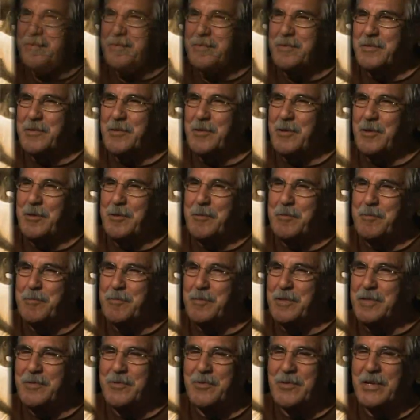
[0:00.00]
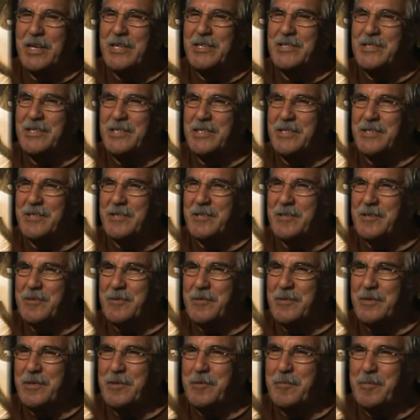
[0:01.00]
We've all been raised here.
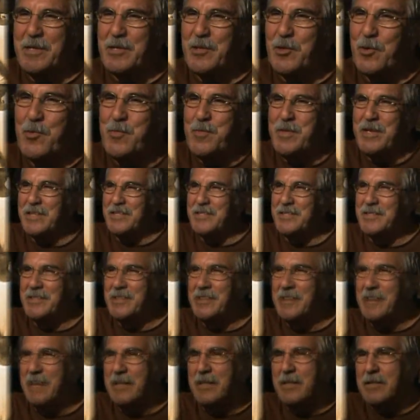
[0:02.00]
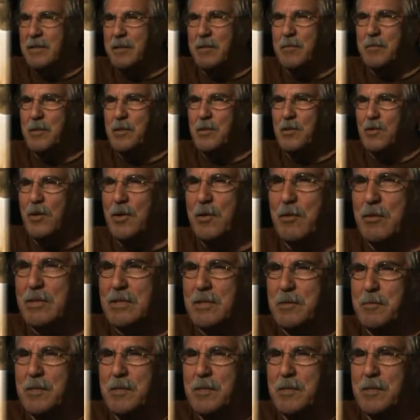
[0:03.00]
We're Maitumians. I didn't even know I was